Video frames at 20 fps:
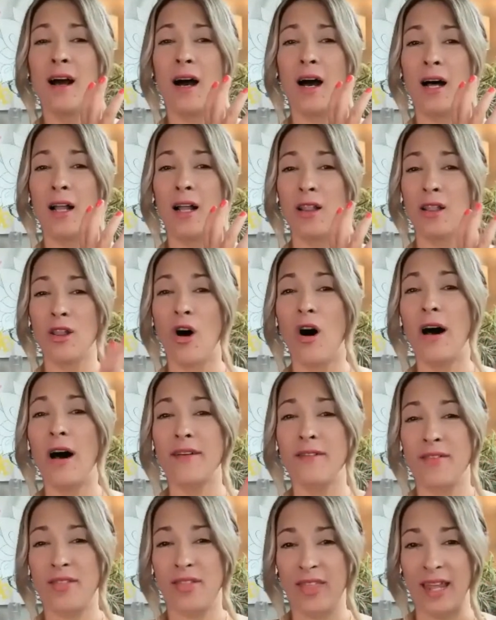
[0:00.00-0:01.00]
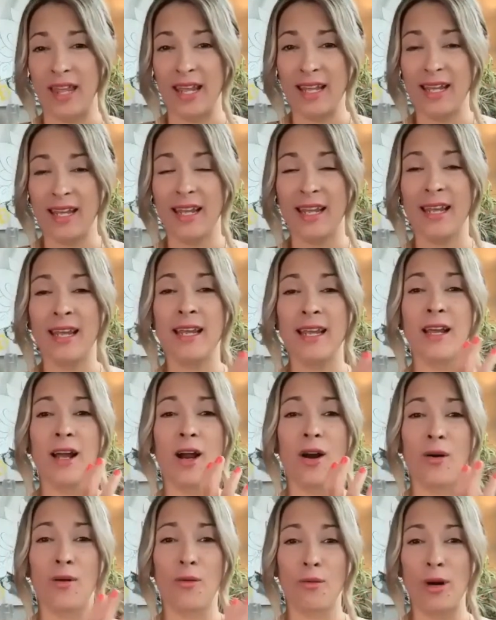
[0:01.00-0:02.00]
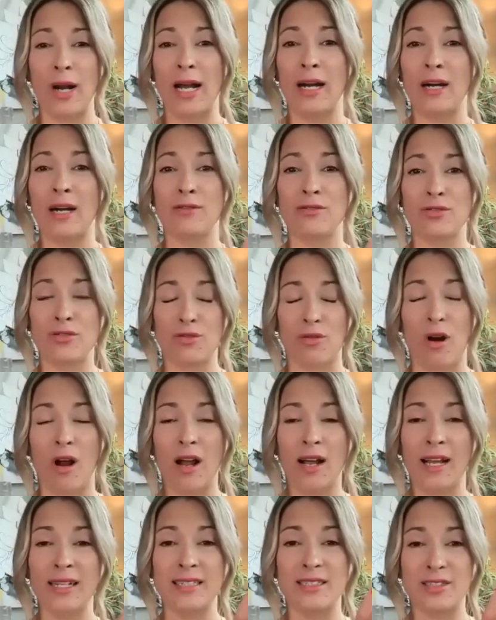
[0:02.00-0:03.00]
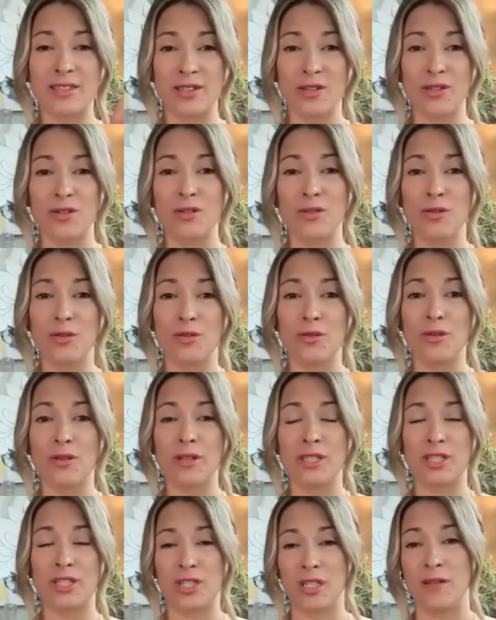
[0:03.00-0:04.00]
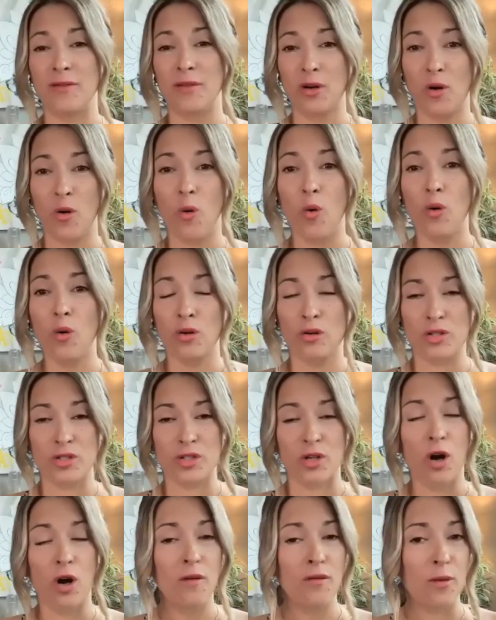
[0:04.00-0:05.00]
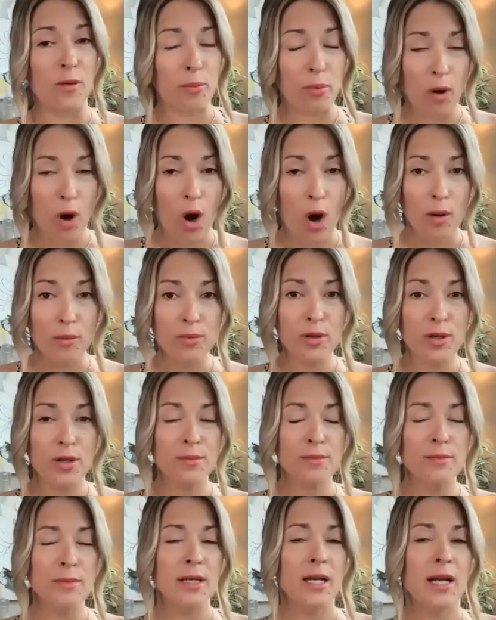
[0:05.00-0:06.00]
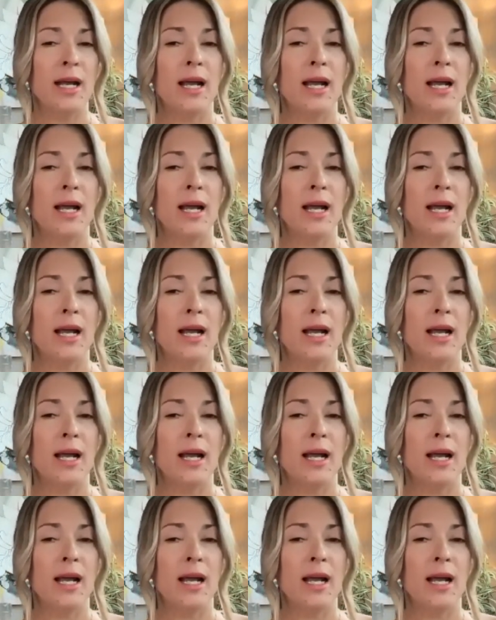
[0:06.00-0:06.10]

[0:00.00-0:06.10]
lot of thinking around trying to achieve a goal or solve a problem.